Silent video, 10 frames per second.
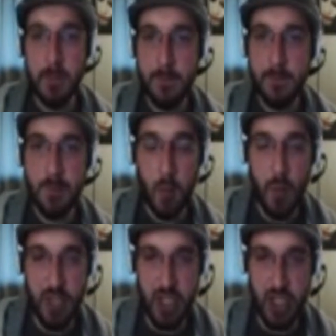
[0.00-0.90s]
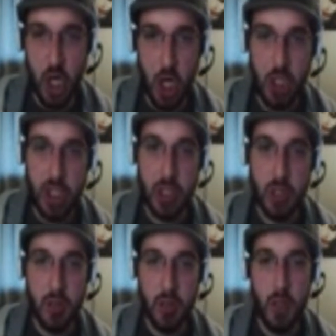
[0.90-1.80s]
which is nice.
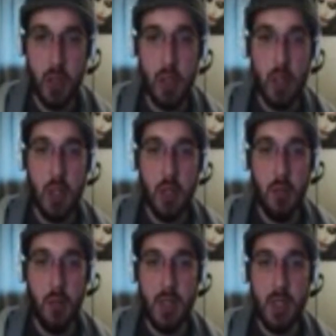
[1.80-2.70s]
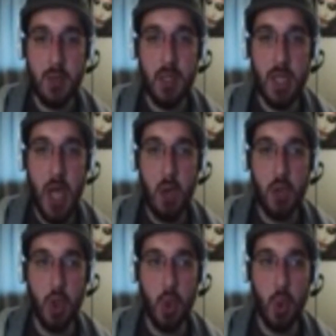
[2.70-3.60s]
We need to switch out to
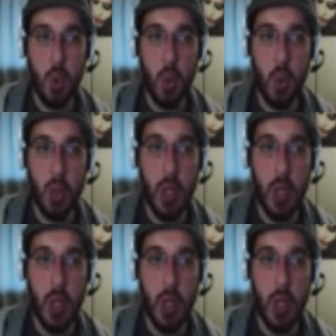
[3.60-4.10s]
not...